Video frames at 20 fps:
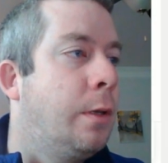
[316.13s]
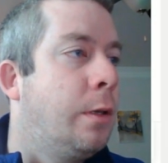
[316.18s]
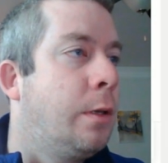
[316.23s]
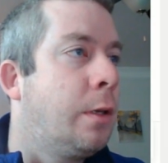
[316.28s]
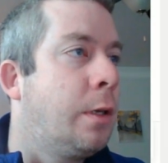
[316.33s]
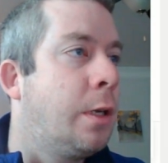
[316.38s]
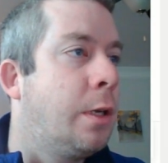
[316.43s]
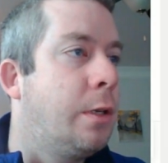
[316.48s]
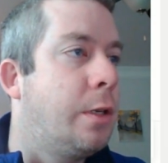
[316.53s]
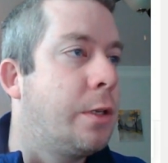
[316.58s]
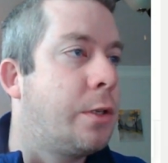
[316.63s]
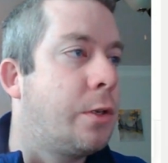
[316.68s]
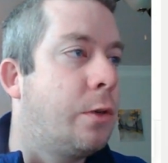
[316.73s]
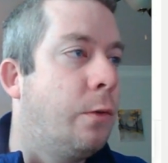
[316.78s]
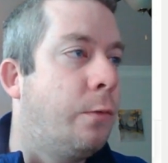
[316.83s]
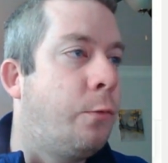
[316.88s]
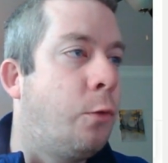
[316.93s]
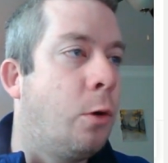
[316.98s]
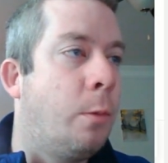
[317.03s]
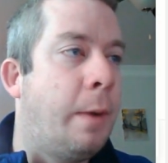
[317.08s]
conditional
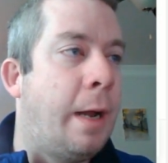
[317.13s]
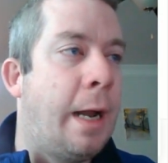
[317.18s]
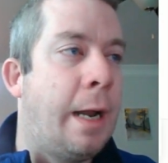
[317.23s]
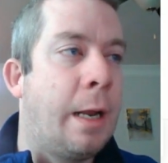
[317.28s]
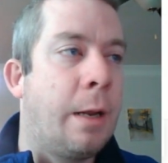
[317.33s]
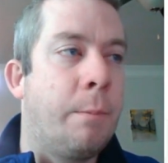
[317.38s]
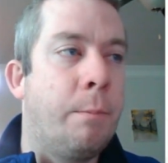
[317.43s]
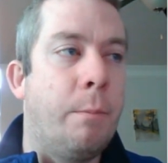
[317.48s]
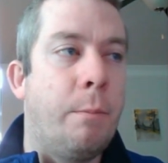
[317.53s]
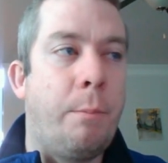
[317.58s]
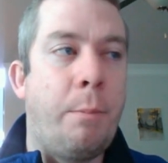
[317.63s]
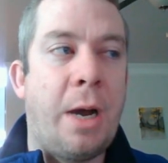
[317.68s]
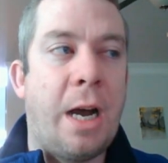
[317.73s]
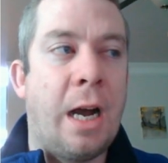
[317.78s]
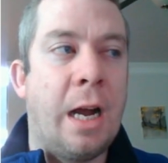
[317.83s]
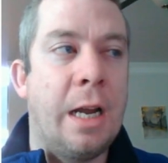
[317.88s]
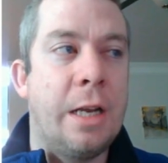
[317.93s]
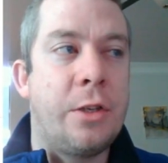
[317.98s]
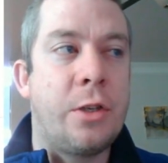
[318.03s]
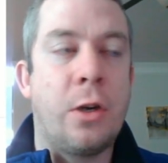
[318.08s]
formatting,
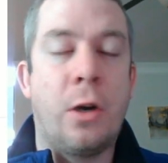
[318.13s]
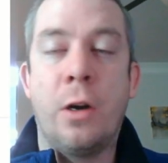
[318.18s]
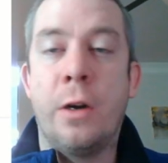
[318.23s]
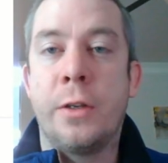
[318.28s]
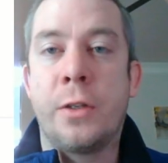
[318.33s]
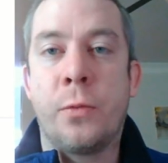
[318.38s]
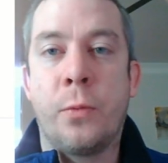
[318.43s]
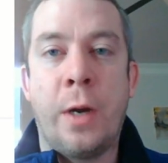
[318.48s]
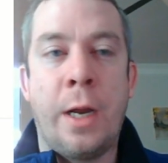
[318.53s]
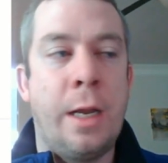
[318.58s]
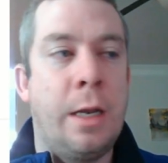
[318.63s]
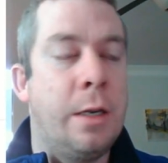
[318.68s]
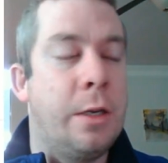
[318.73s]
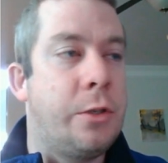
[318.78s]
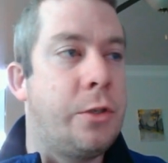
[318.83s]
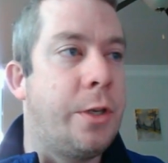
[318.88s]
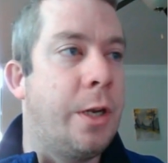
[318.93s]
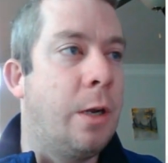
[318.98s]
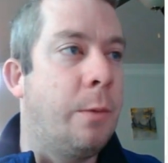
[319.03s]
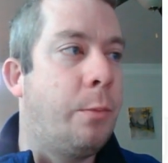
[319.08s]
pie charts right into
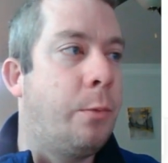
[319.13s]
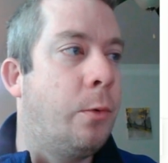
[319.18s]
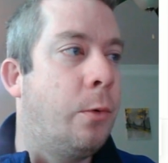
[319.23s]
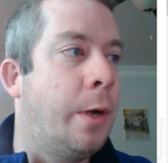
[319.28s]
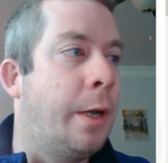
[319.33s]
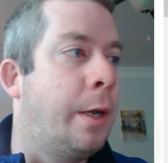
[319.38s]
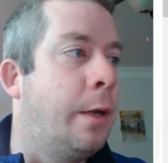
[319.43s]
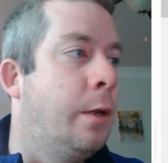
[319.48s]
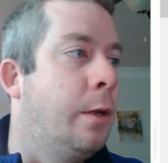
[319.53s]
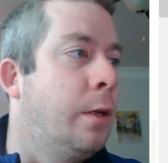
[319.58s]
SharePoint.